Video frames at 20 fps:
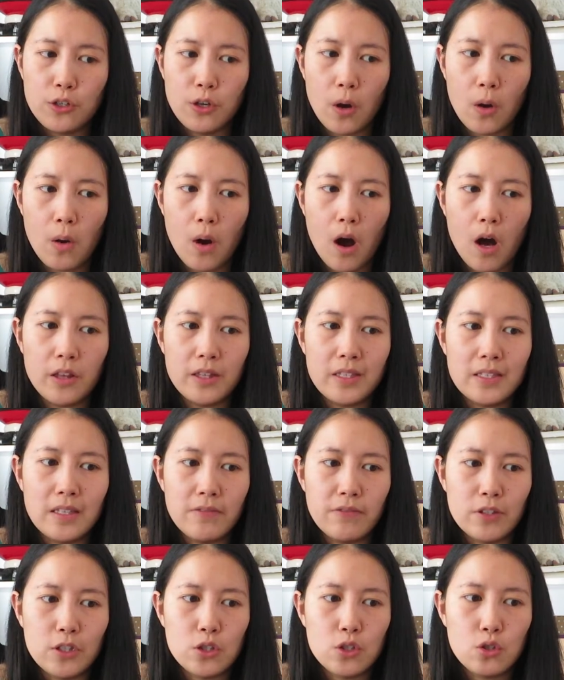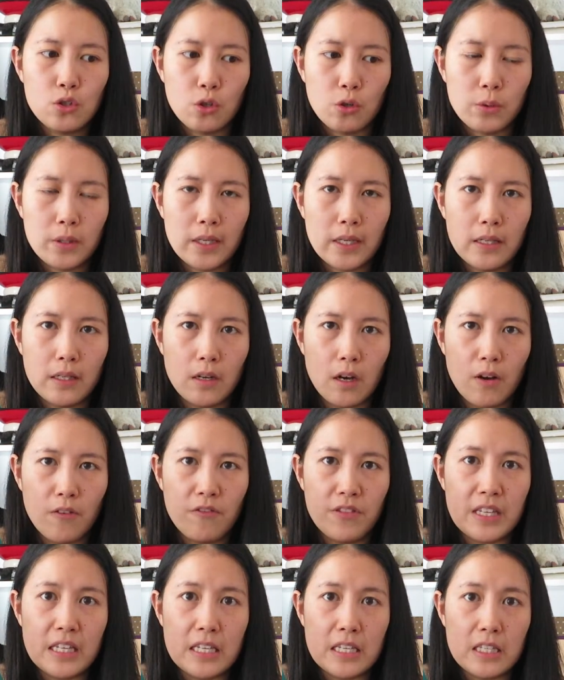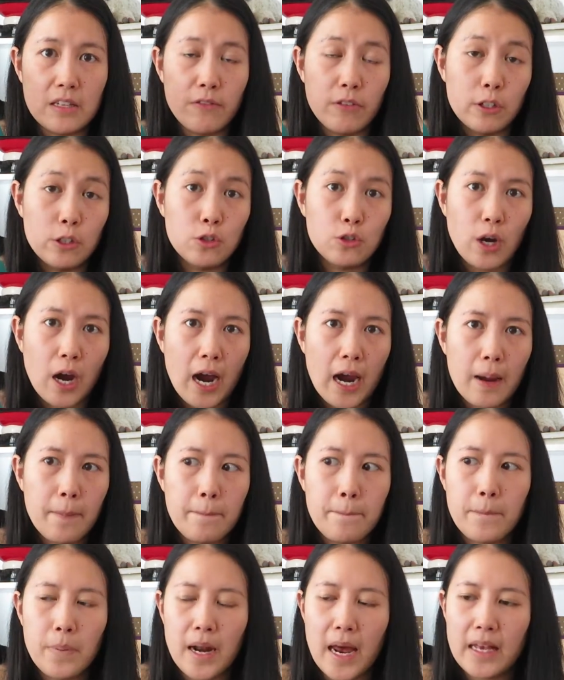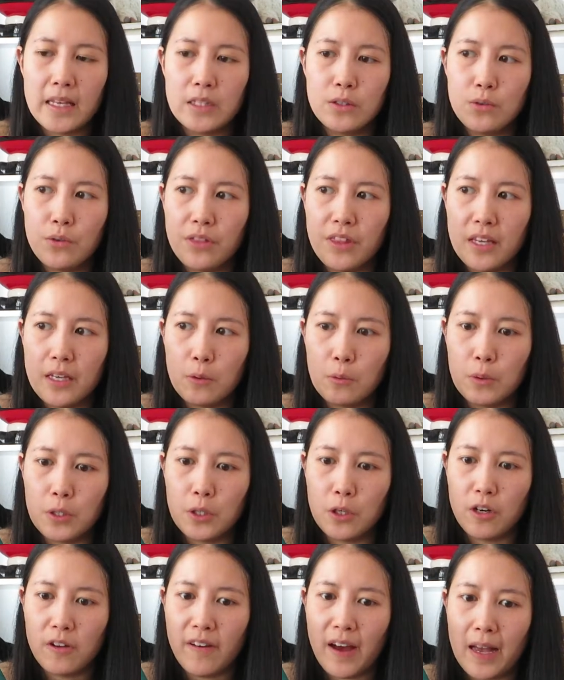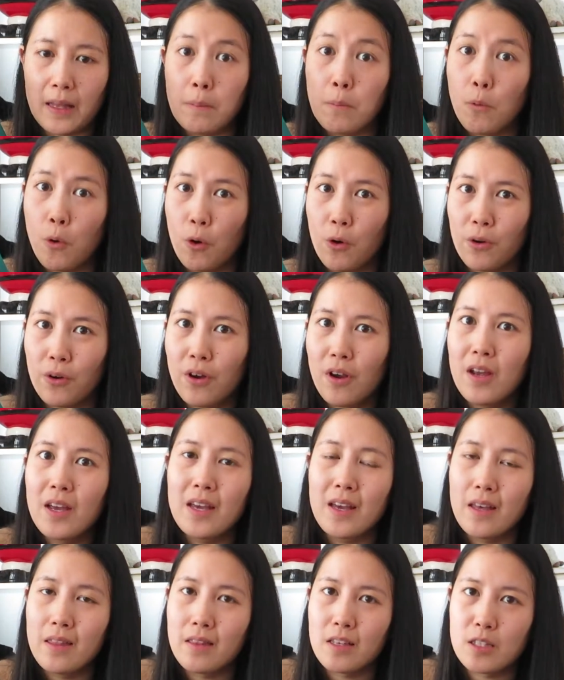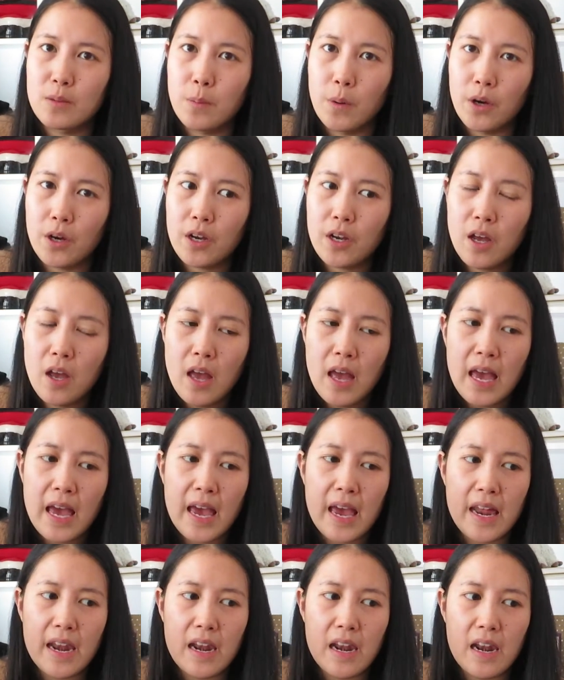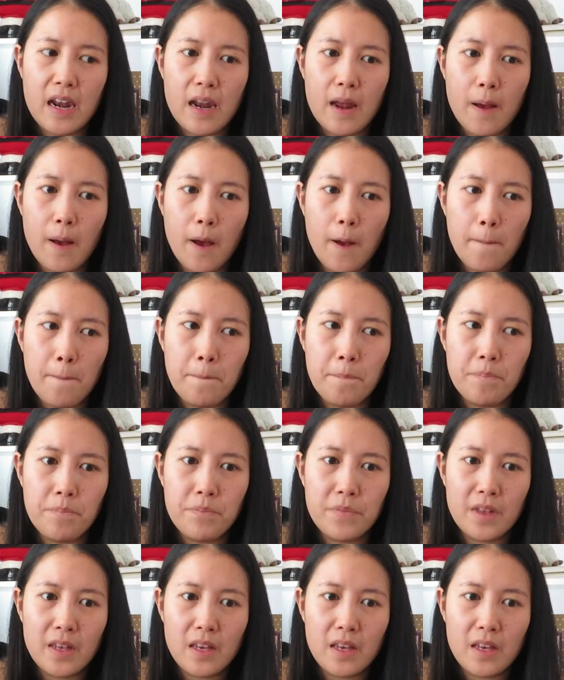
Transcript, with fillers: you know, all the different story and of the different tribe, but I do think we could have had more in this book. And um,